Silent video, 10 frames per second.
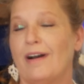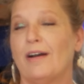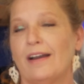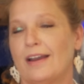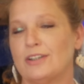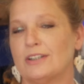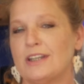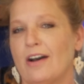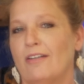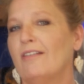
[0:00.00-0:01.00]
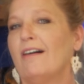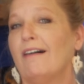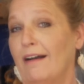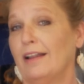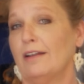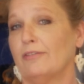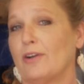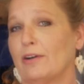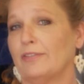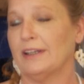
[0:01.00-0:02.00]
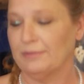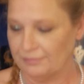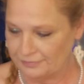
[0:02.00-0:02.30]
As you can tell, I love coffee.